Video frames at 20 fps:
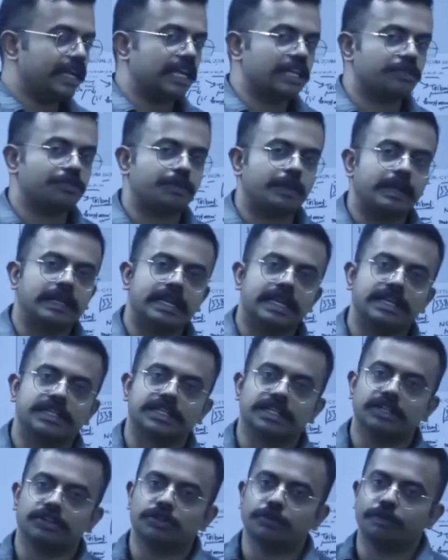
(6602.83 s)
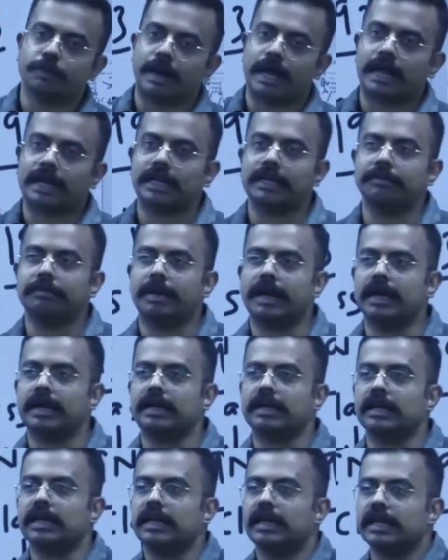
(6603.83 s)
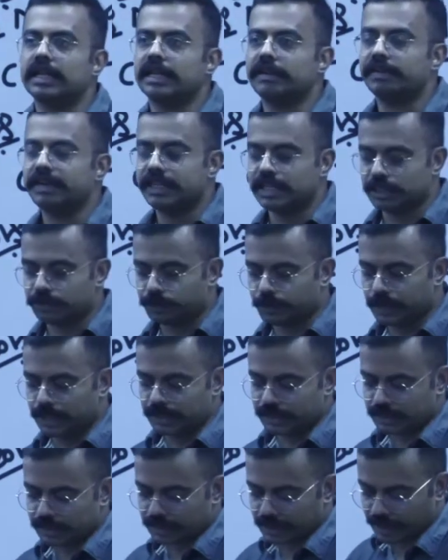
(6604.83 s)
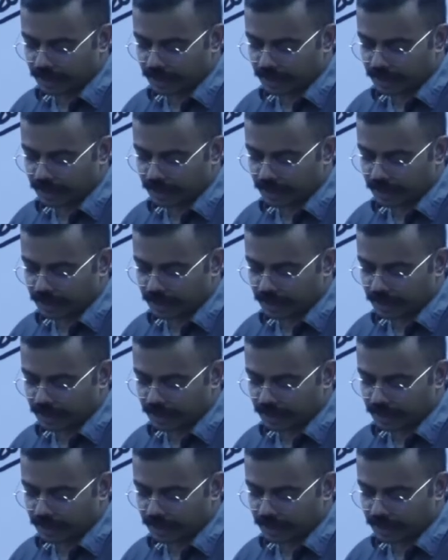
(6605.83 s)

an explanation to parliament, give an explanation